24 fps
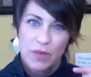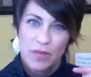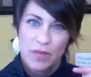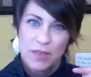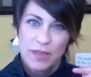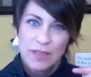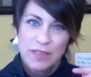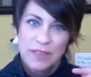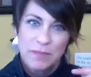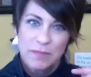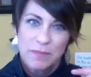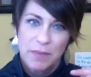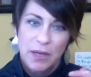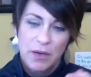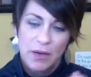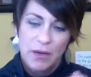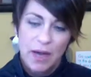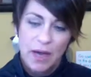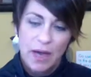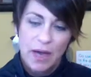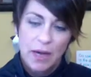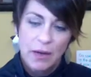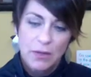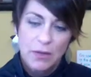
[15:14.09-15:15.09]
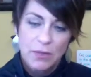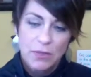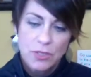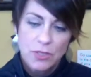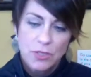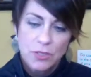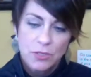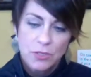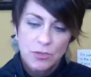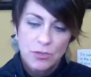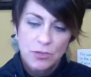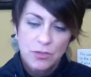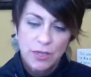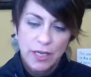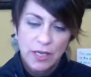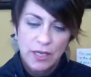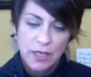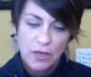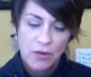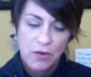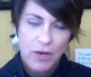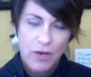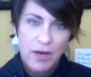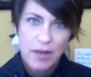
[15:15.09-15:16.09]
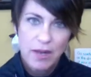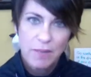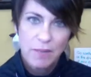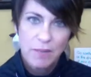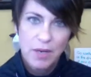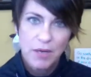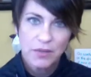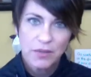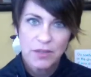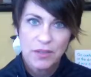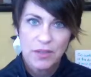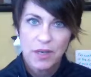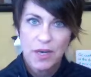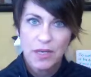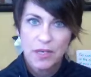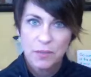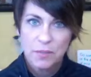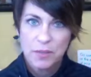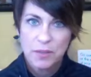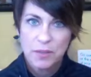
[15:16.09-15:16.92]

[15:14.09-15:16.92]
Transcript: things about how to get your name out there on your